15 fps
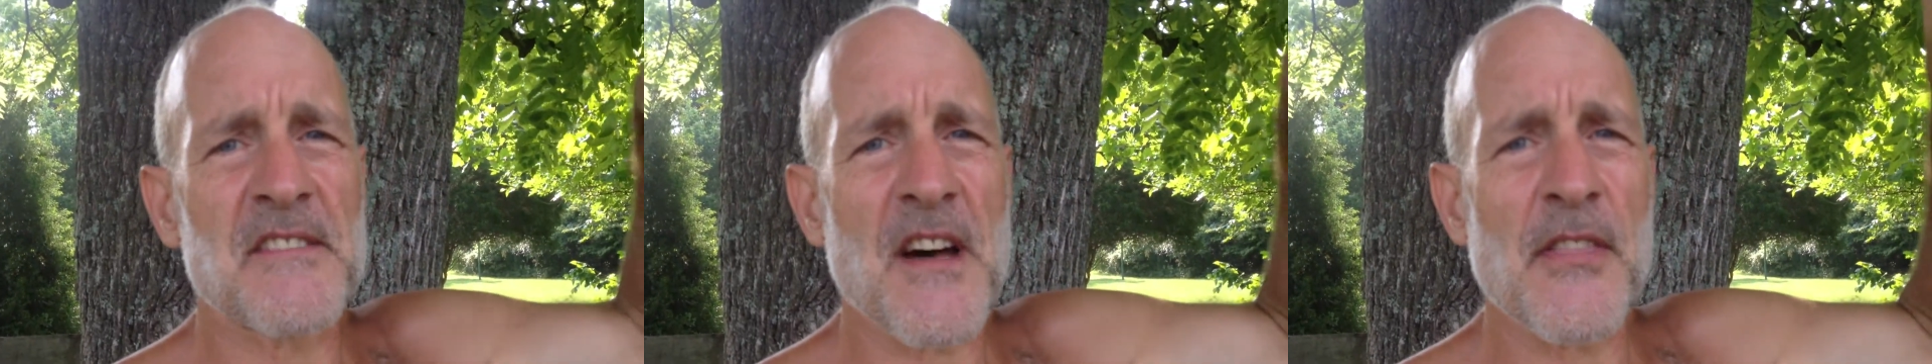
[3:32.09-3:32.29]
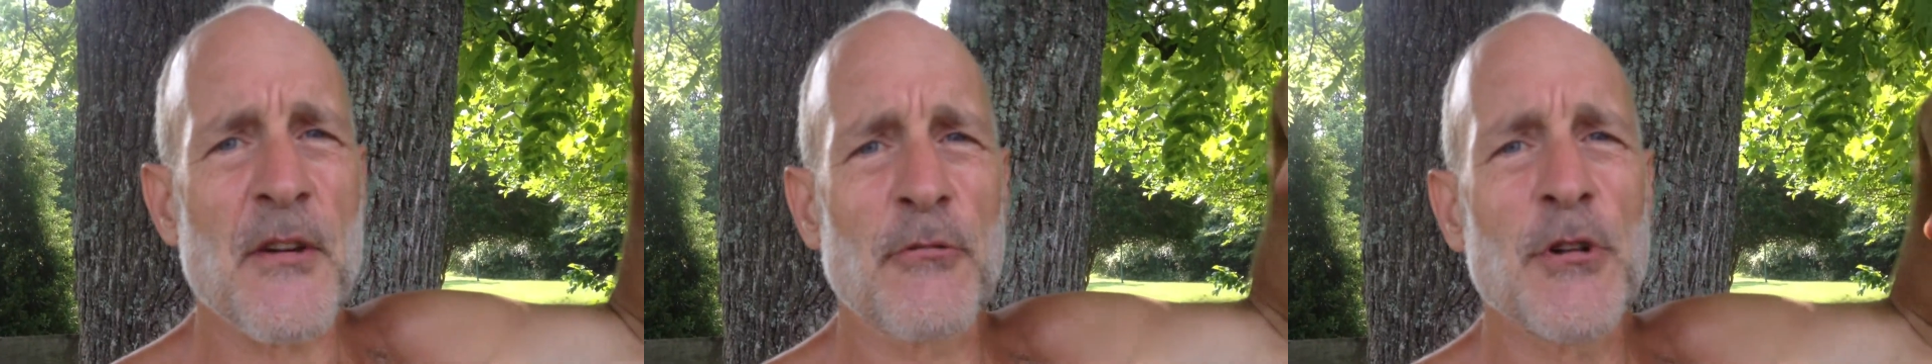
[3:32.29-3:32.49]

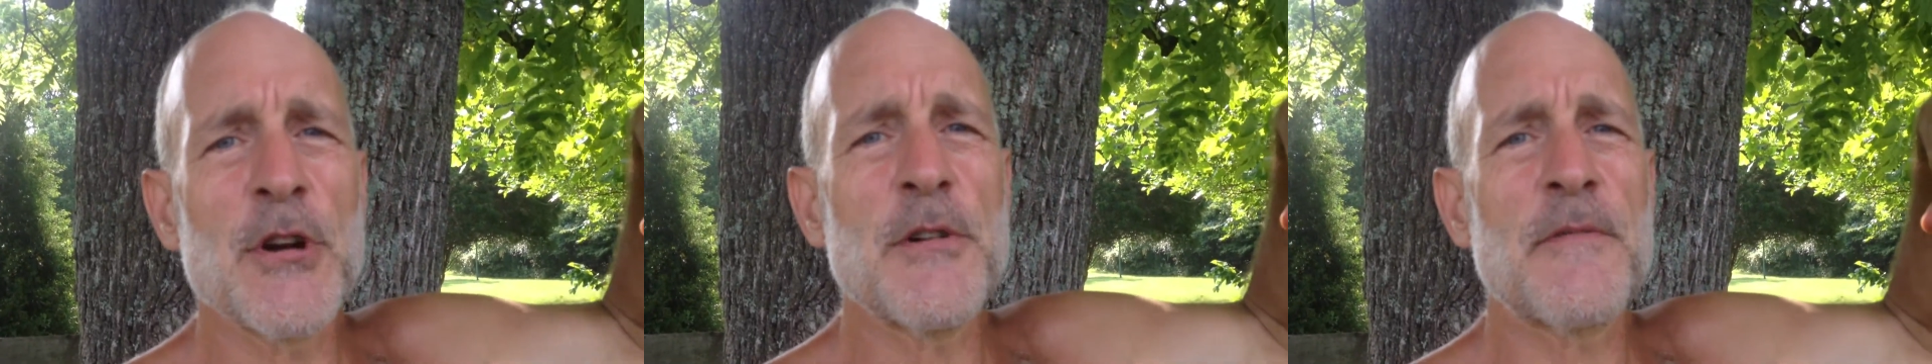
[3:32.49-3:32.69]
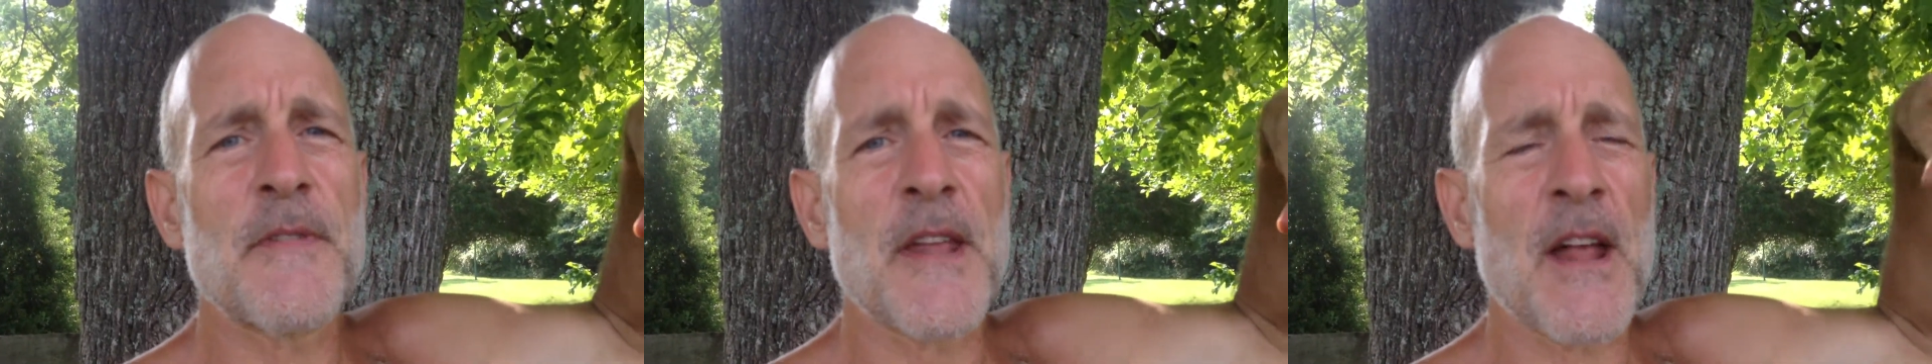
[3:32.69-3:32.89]
on the
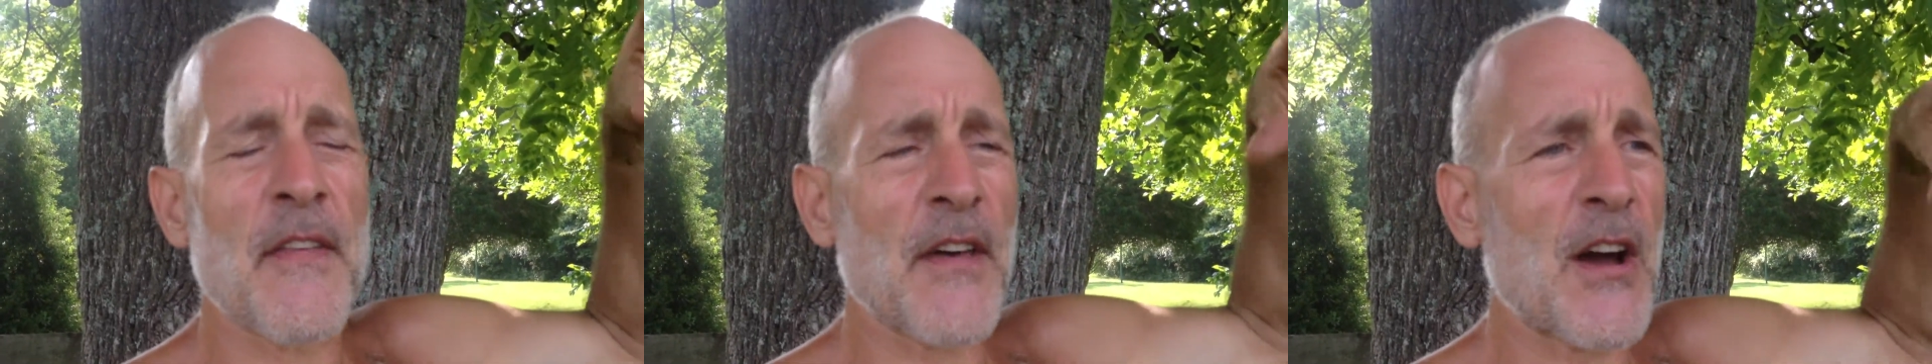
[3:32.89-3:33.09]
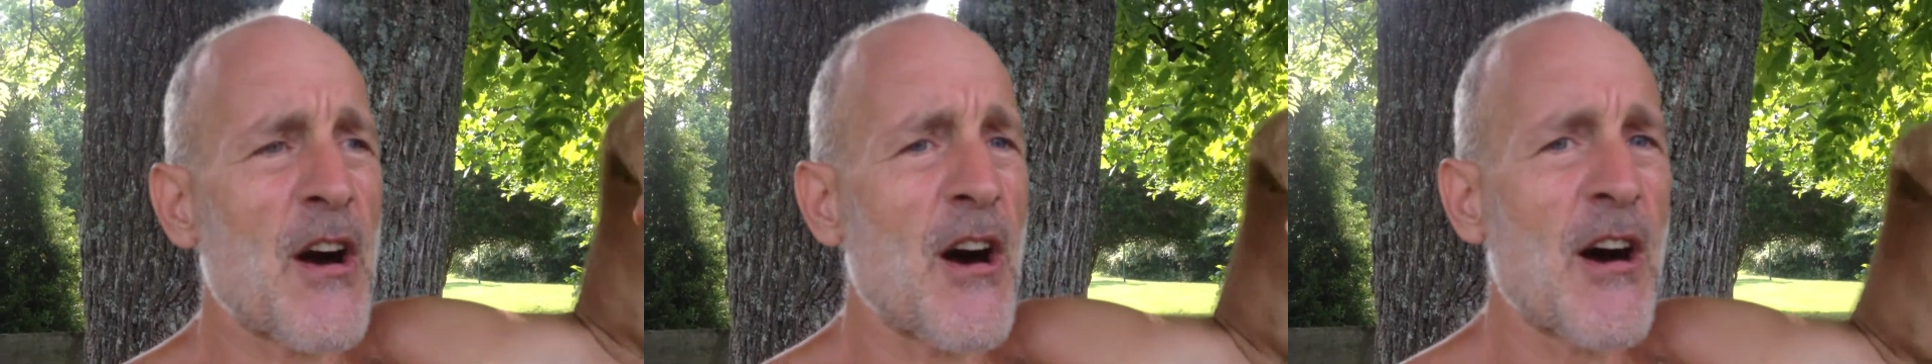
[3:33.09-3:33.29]
roof and on
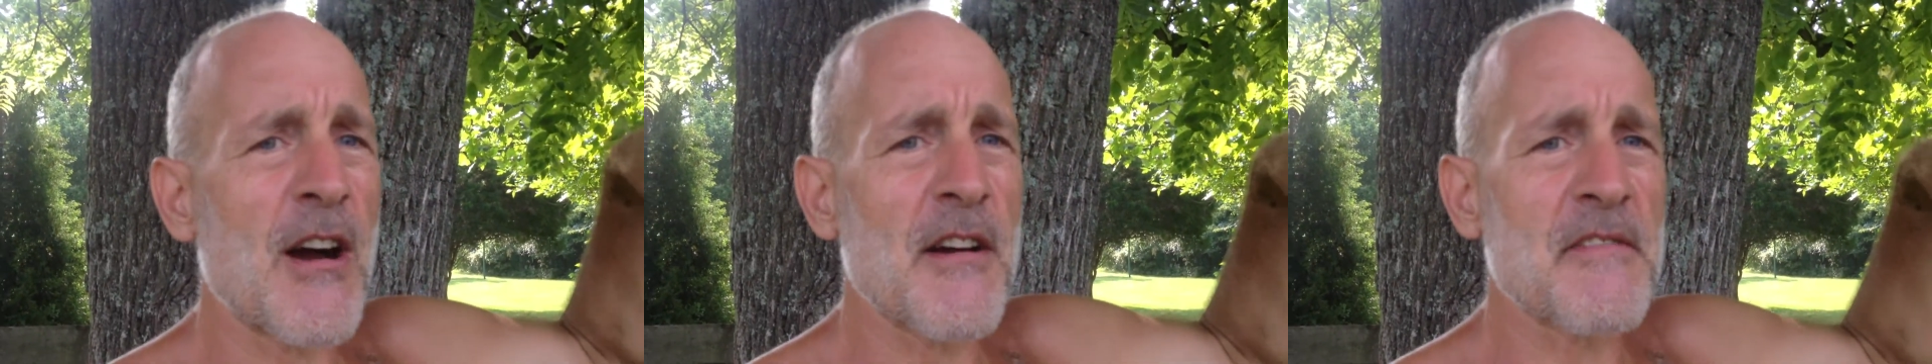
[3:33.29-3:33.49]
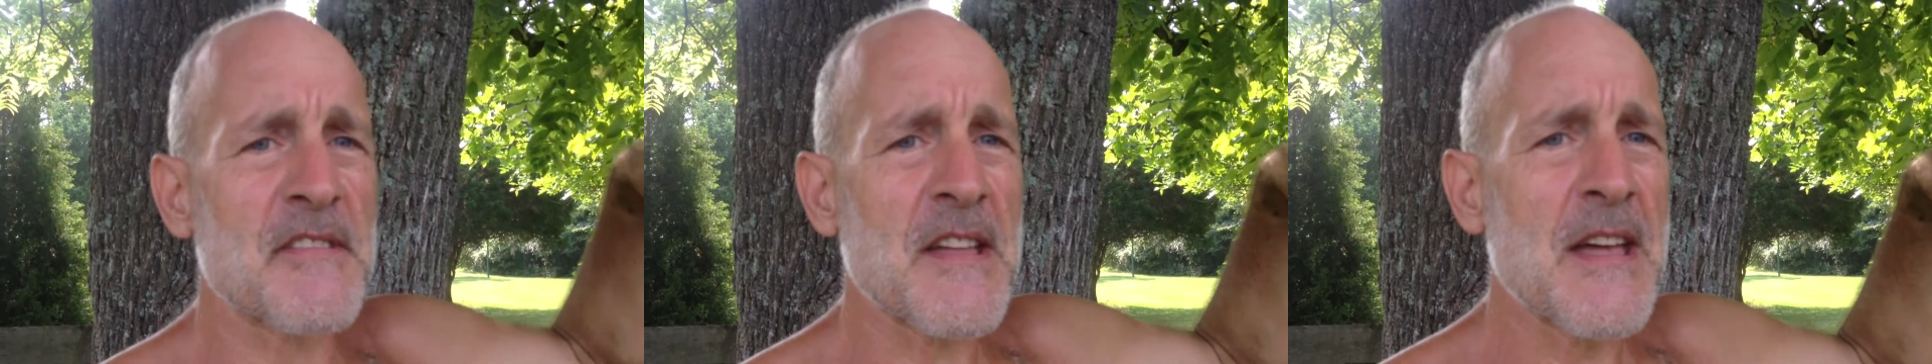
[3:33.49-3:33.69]
the
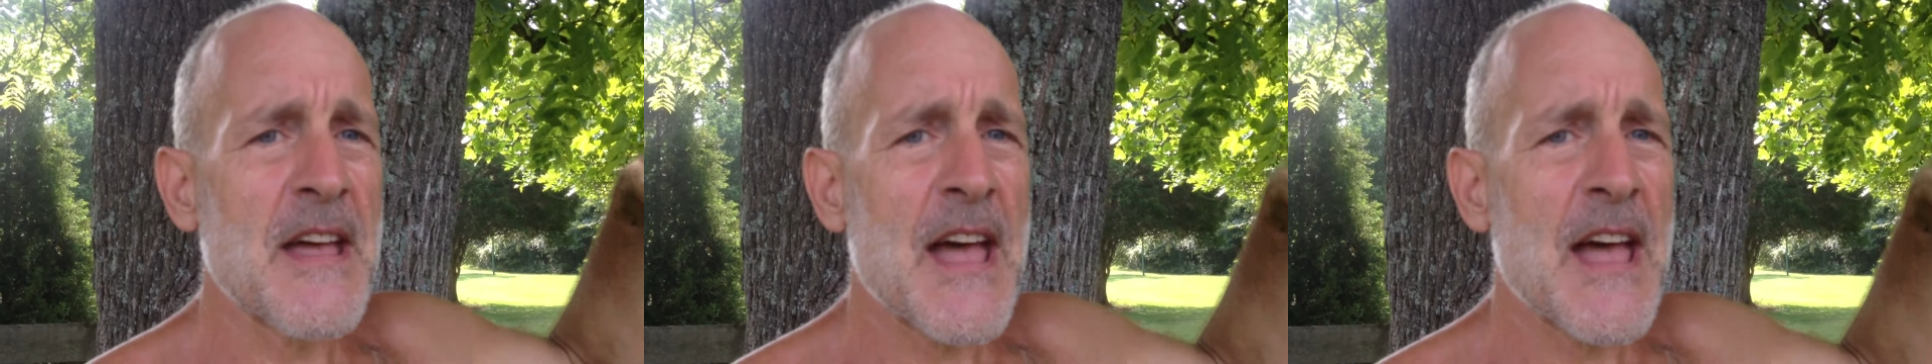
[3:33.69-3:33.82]
cars,